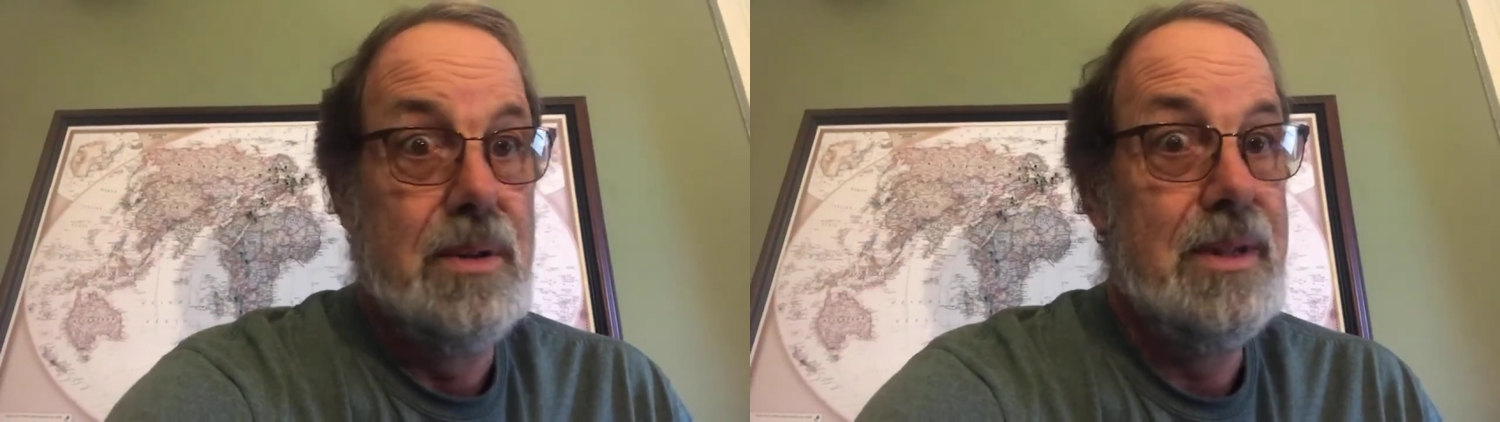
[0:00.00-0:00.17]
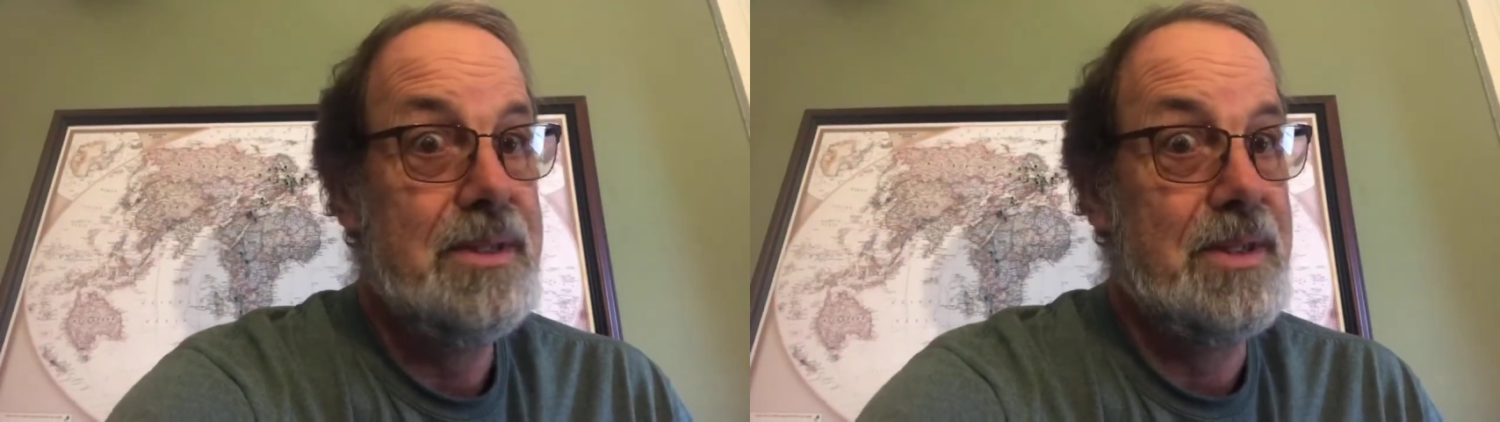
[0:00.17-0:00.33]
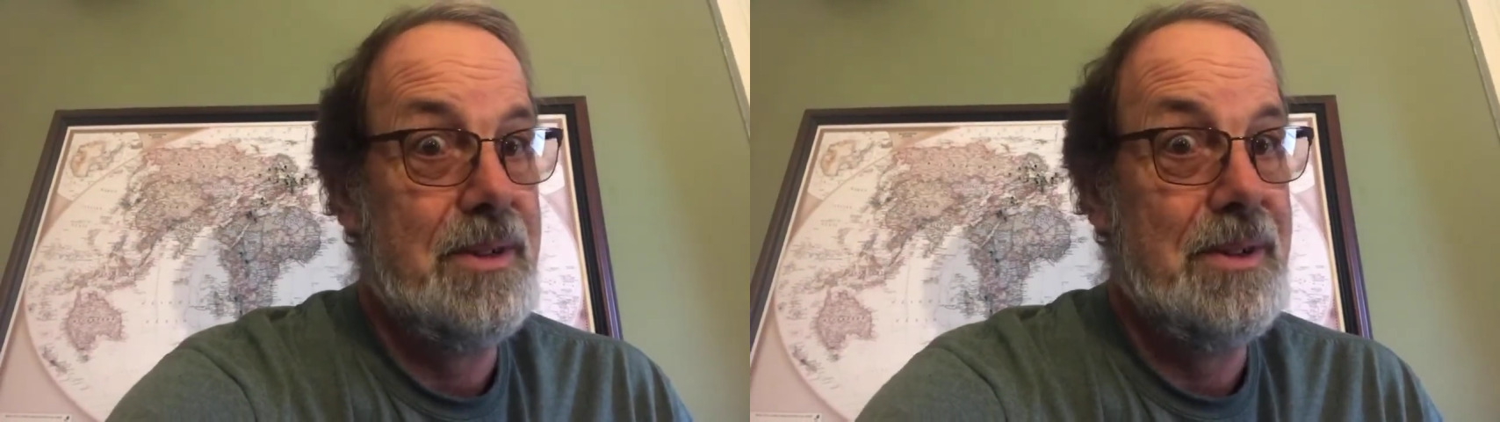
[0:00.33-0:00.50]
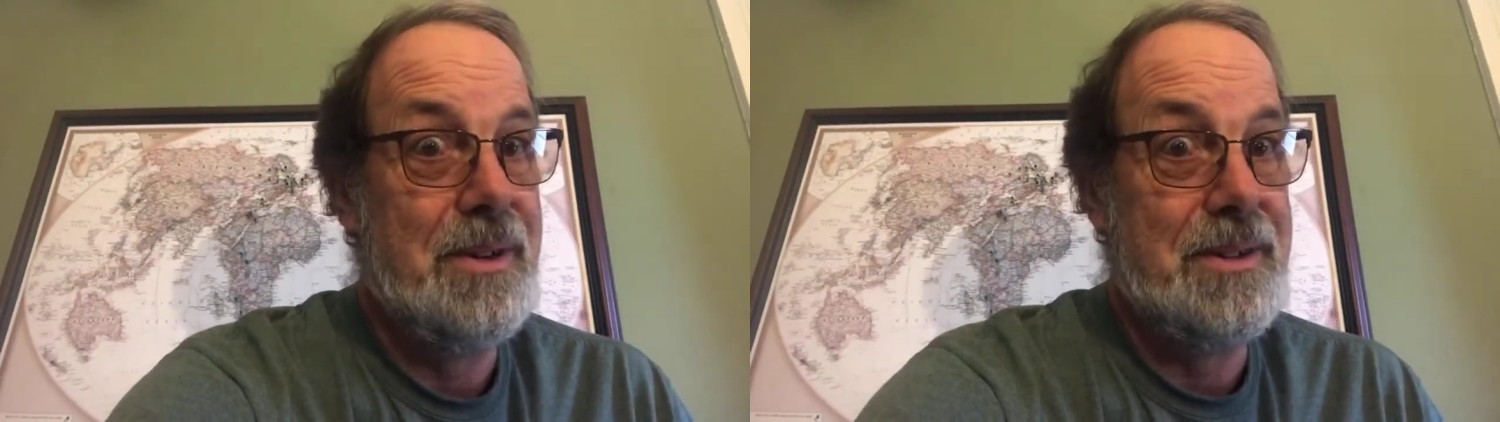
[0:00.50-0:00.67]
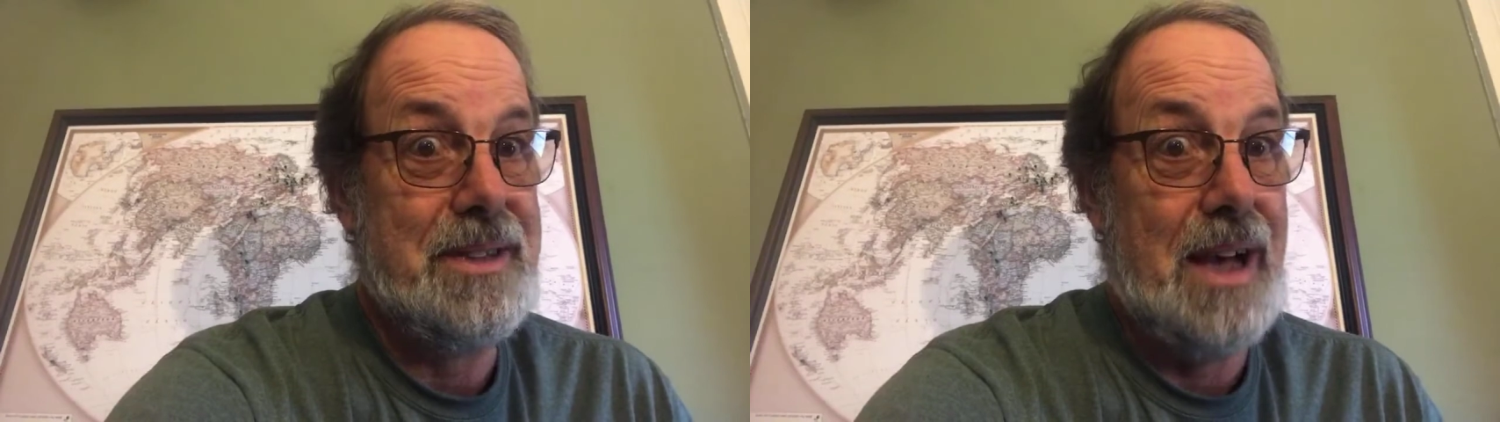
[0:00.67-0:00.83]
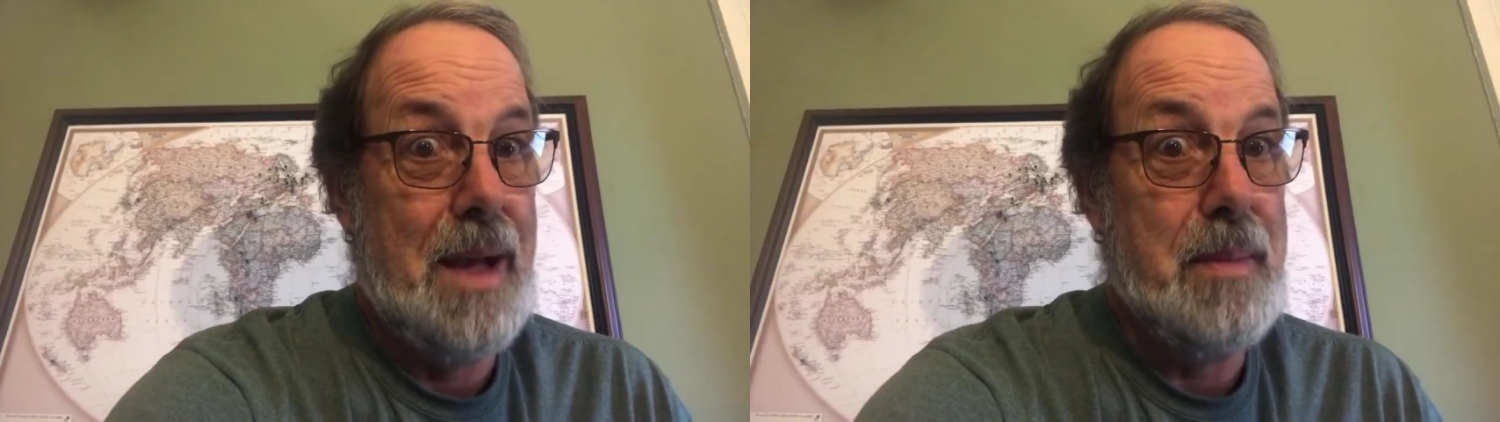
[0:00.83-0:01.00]
that's a long
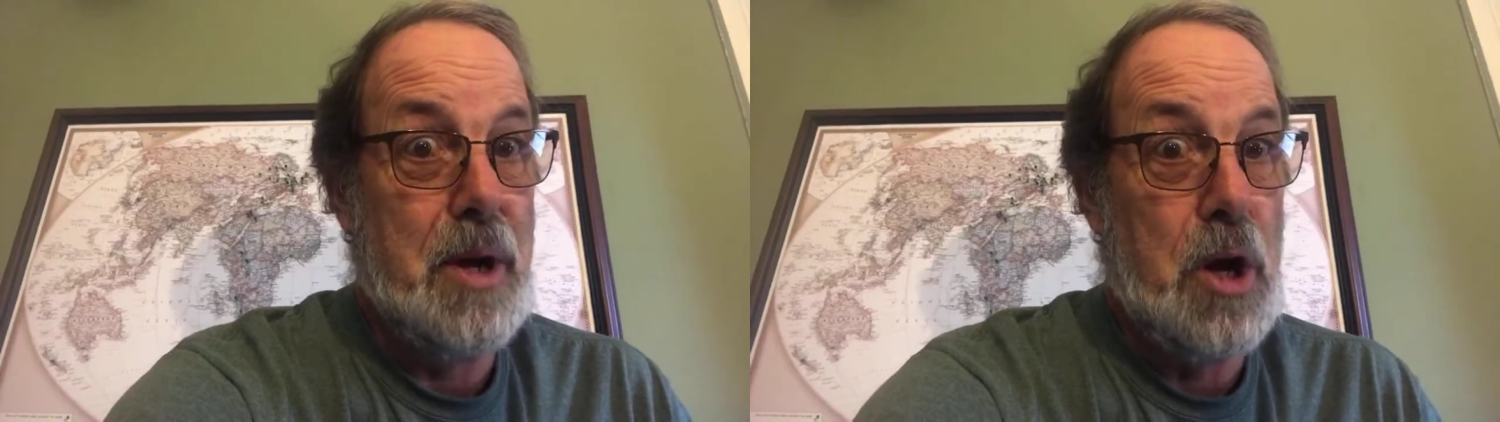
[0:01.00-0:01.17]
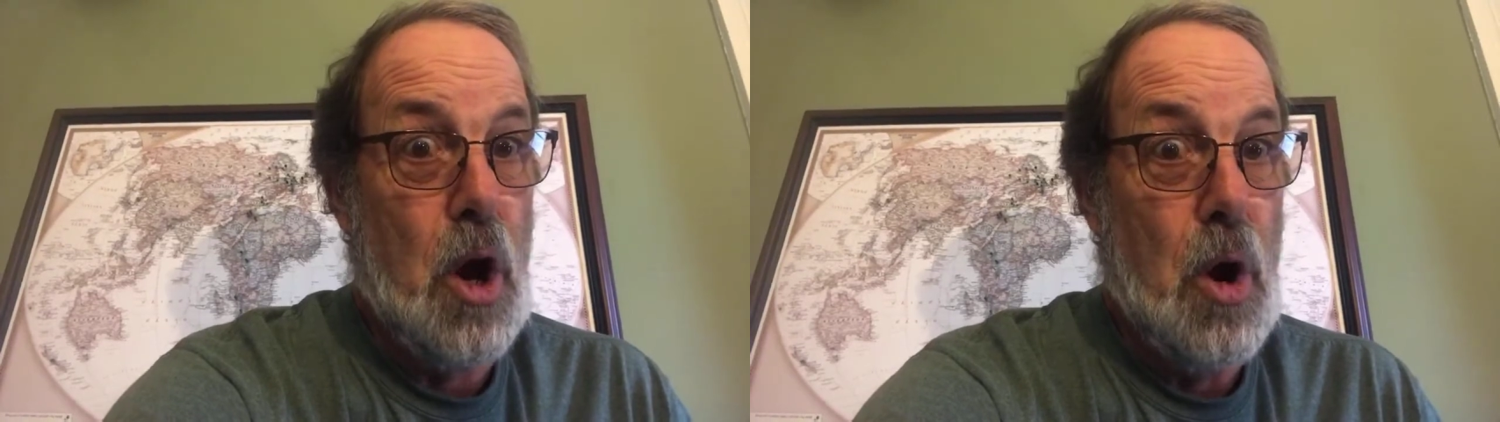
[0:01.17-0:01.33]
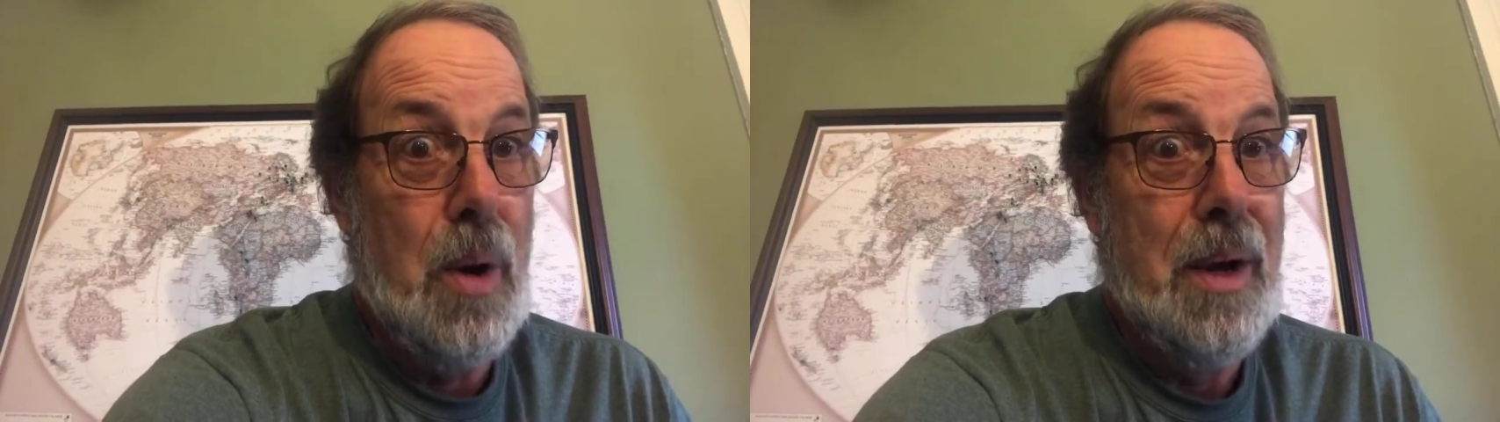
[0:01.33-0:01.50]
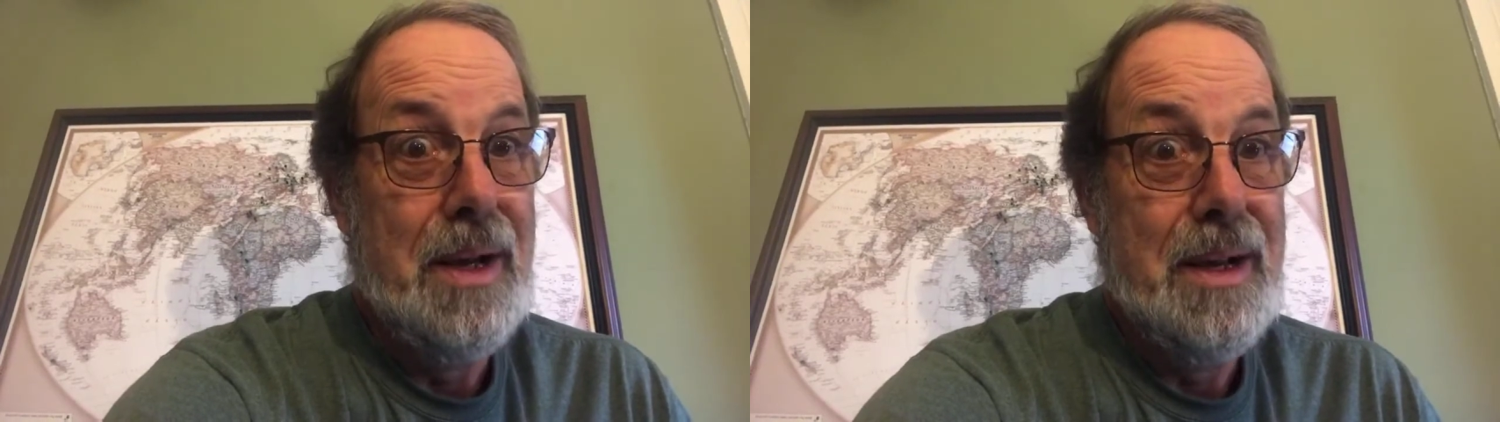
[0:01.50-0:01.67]
time ago.